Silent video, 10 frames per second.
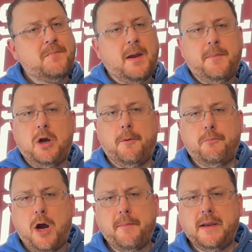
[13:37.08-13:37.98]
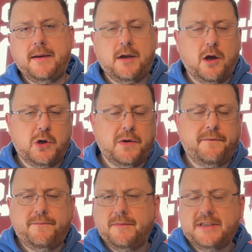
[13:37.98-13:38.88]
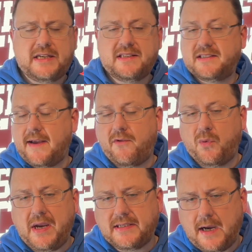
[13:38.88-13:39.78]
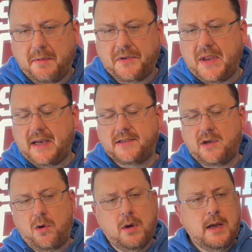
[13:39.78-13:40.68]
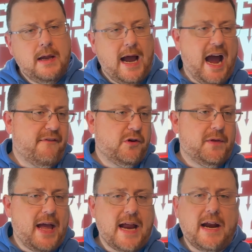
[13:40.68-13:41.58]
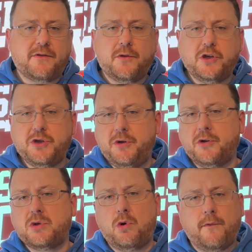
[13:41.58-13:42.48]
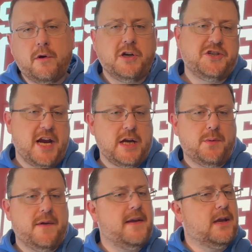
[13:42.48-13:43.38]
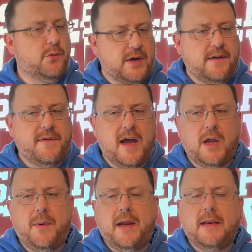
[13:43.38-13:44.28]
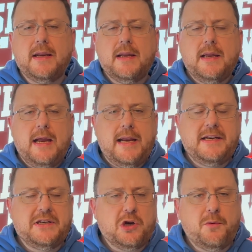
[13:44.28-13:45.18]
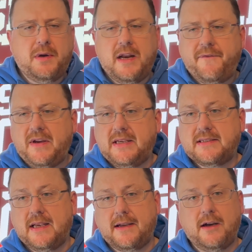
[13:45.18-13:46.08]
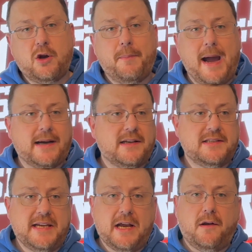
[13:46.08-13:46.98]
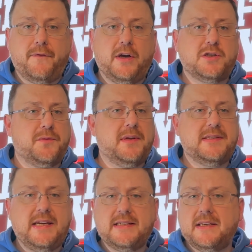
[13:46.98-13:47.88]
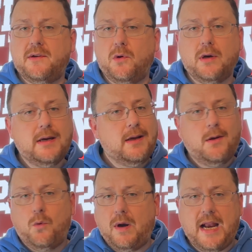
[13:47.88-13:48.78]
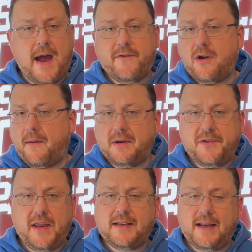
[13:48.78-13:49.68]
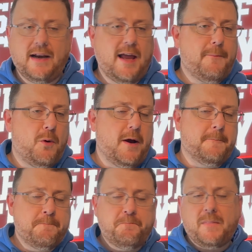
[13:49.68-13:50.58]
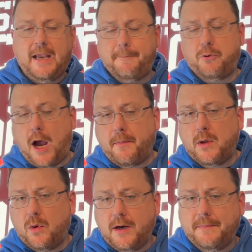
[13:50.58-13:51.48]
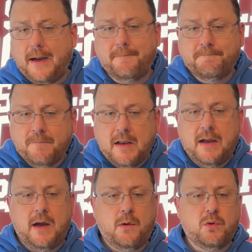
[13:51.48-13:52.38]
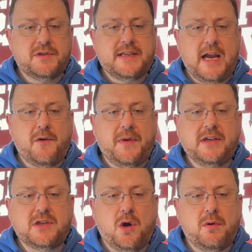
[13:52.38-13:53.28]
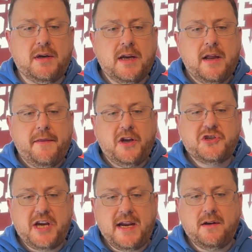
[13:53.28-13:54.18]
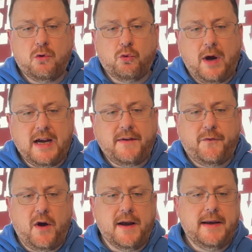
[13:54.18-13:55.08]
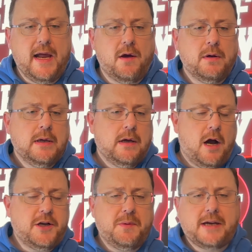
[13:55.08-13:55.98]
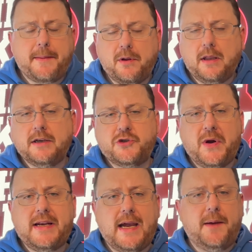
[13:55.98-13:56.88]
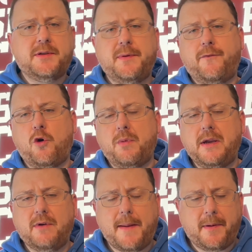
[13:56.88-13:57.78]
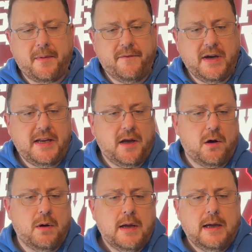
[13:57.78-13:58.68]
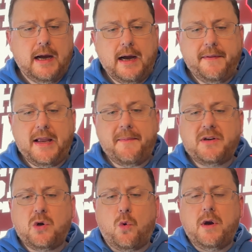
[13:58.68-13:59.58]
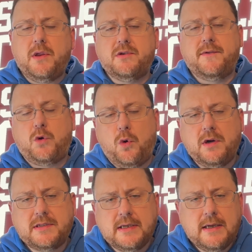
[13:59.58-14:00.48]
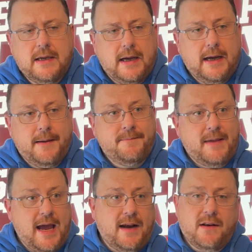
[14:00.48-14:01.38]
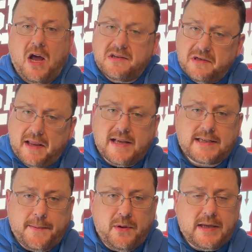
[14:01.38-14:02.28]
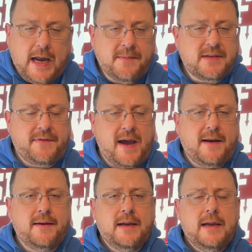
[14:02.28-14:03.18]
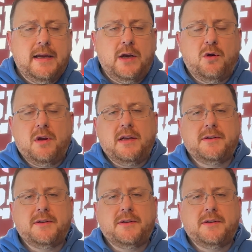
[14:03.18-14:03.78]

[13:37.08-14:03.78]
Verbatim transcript: you know, probably a good six to seven weeks, I would think. So after that, after the juniors are over in January, they can reevaluate and determine if he's uh, going to go back to Seattle, finish up the season, or what have you. I would think that at that point he probably would, but uh, we'll see how things go on the Shane Wright front. Now, onto a couple of trade items before we wrap up the video. Uh, the Edmonton Oilers, of course, um, had lost the last couple of games. They've had, you know, a, a,